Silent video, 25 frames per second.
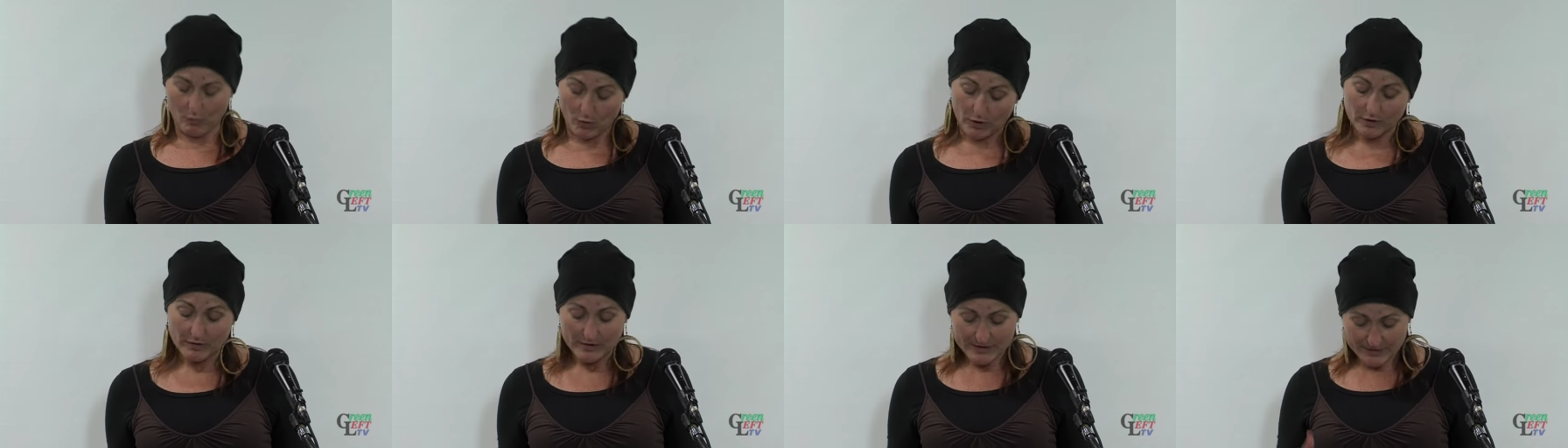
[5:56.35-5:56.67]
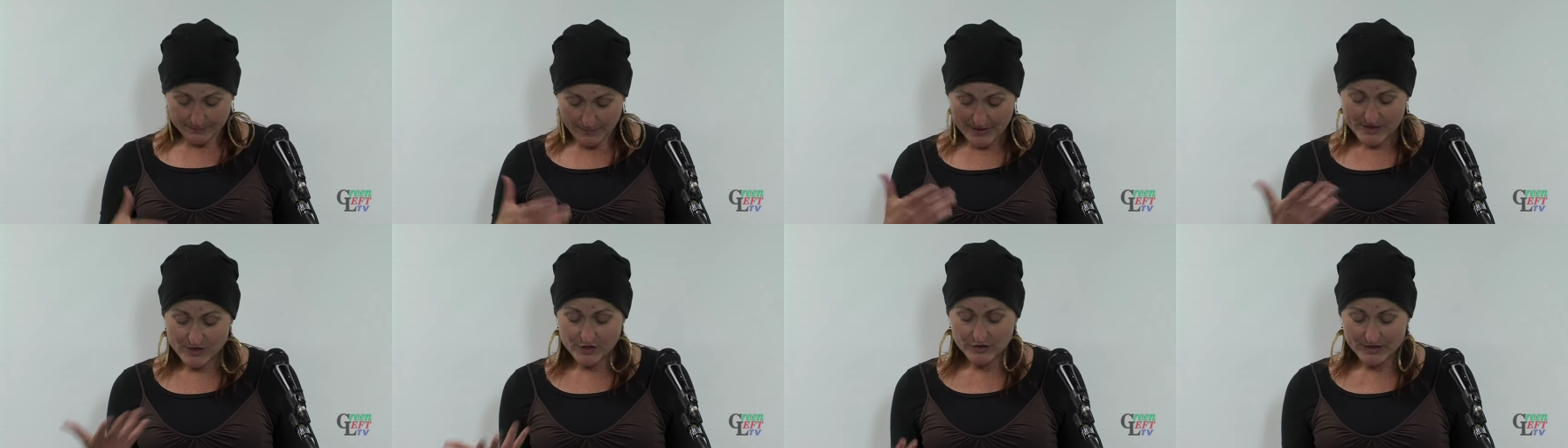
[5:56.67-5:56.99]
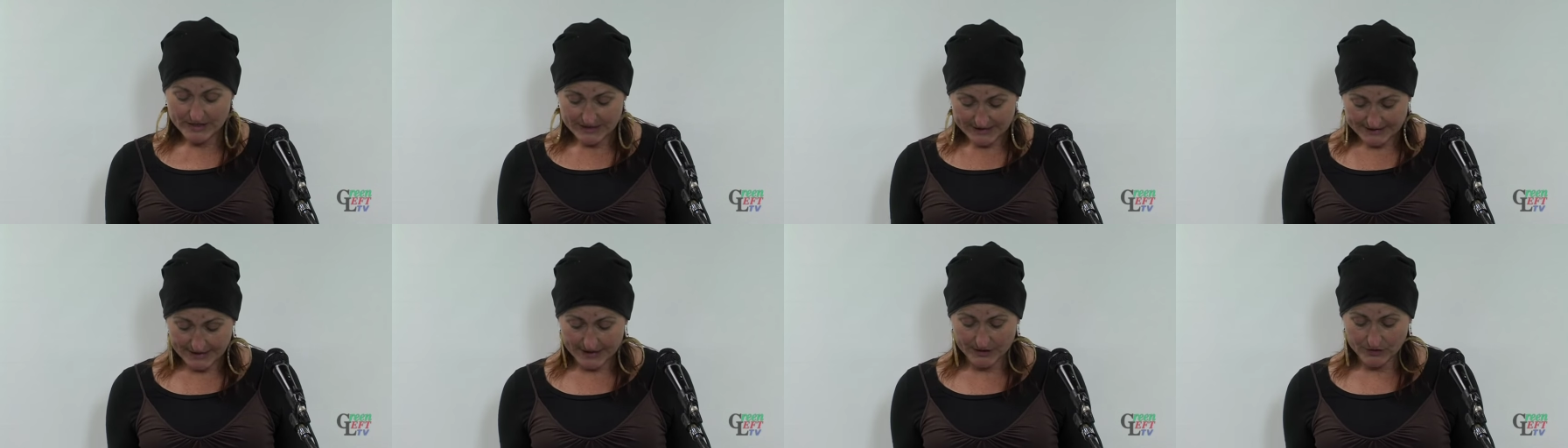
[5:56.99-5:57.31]
well,
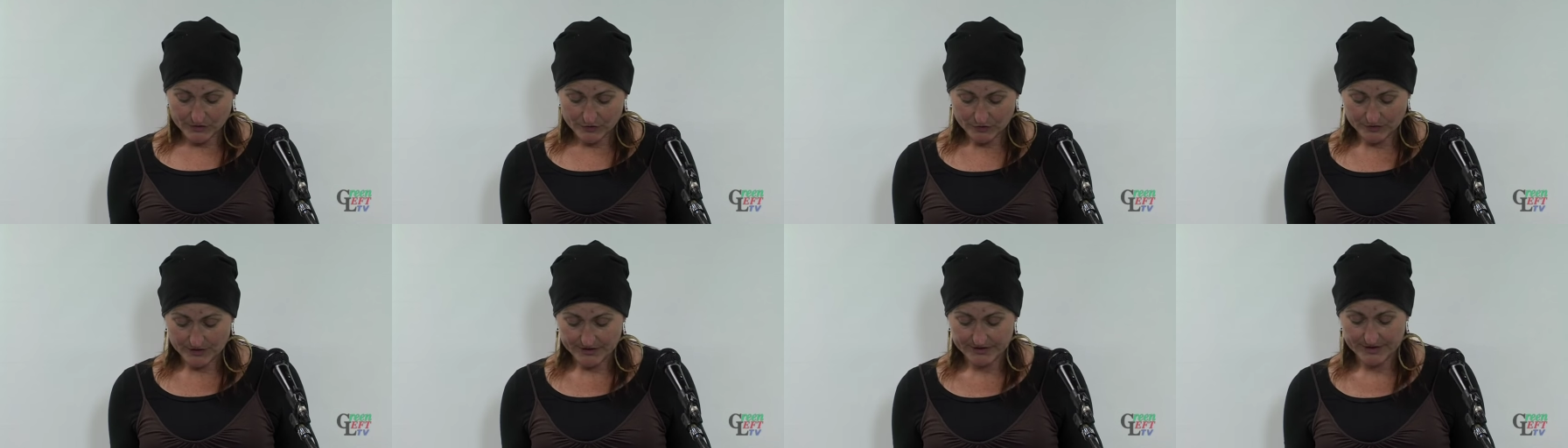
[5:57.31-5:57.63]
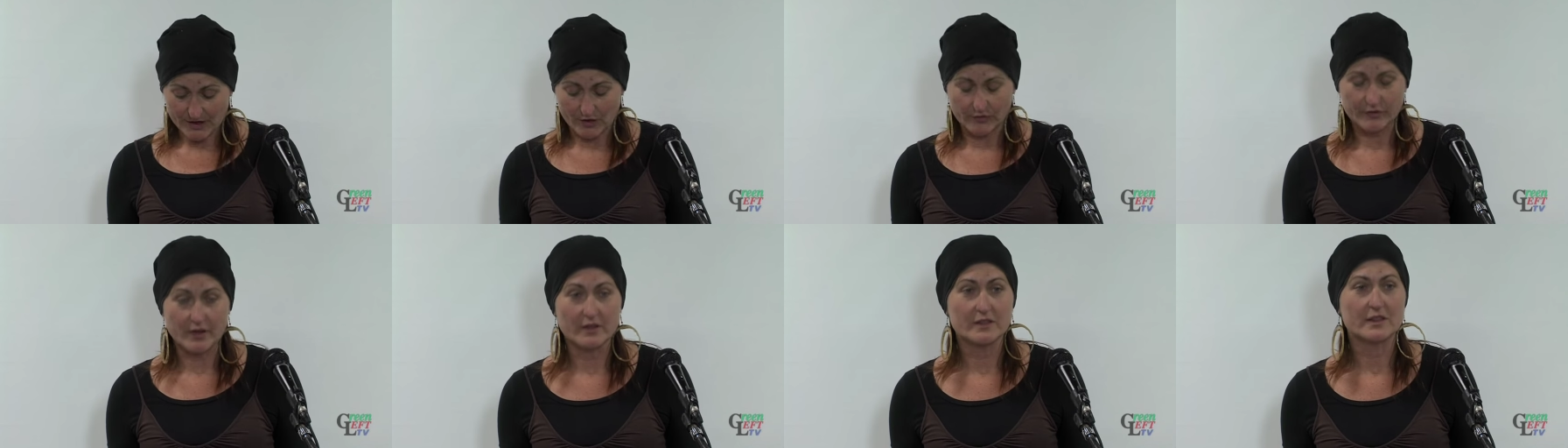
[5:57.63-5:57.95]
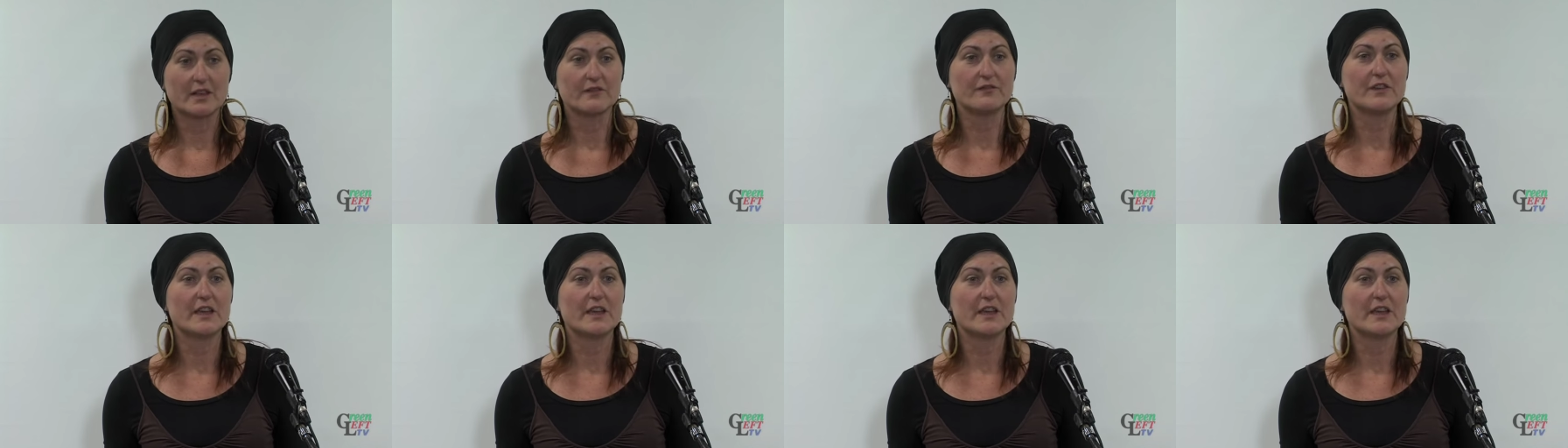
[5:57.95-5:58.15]
especially sexual assault, that the